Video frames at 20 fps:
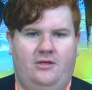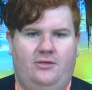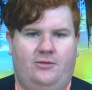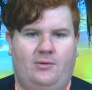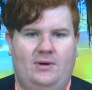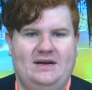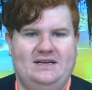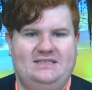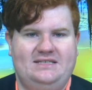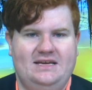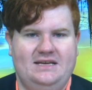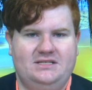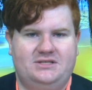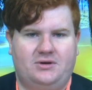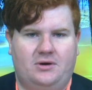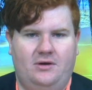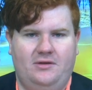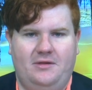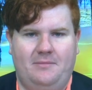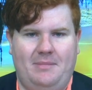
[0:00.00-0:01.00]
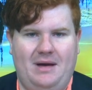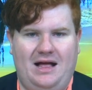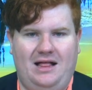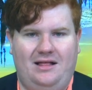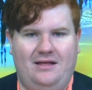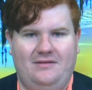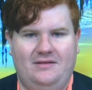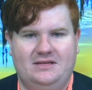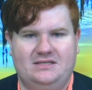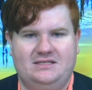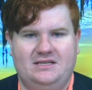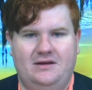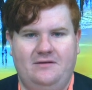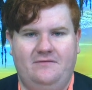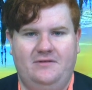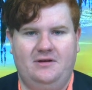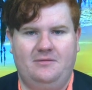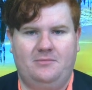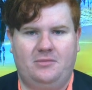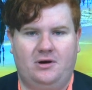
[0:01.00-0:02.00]
3 seats are on the ballot this
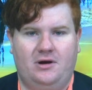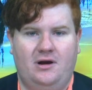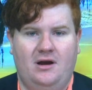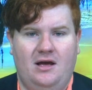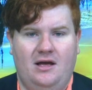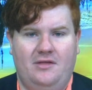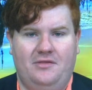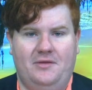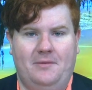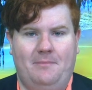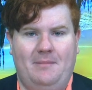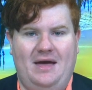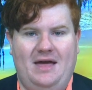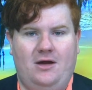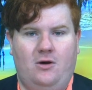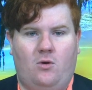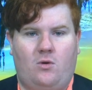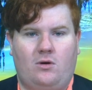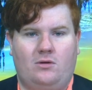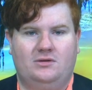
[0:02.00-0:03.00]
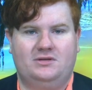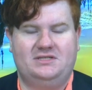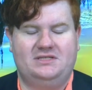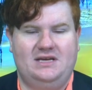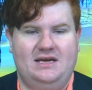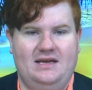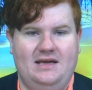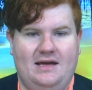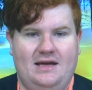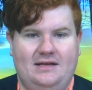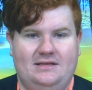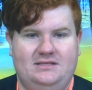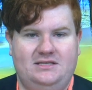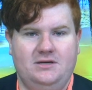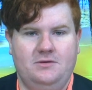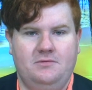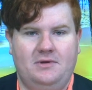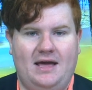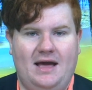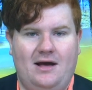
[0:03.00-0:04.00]
November, the mayoral seat and
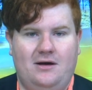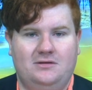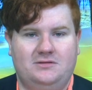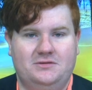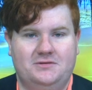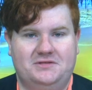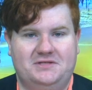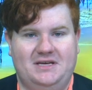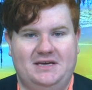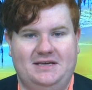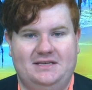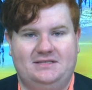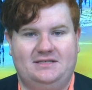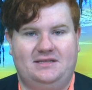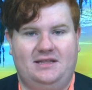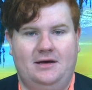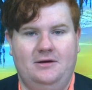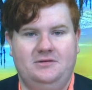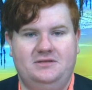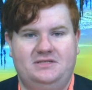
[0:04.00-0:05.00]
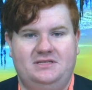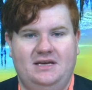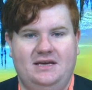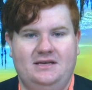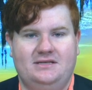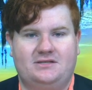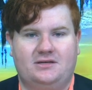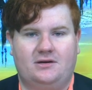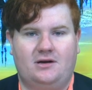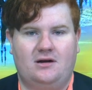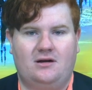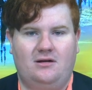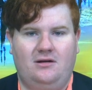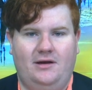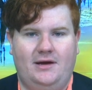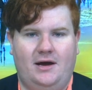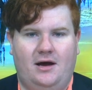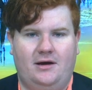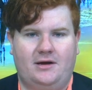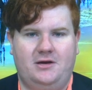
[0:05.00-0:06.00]
2 council seats. Those seats are
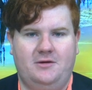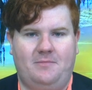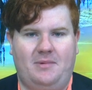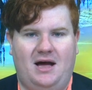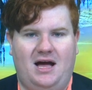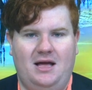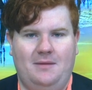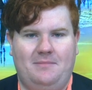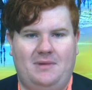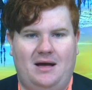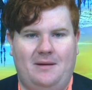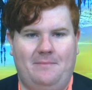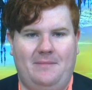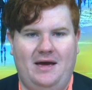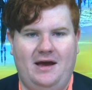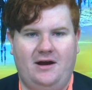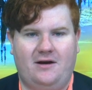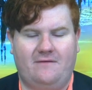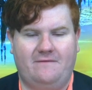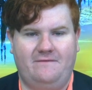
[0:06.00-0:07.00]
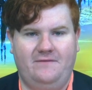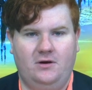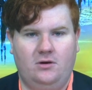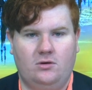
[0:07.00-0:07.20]
currently occupied by Mayor Phil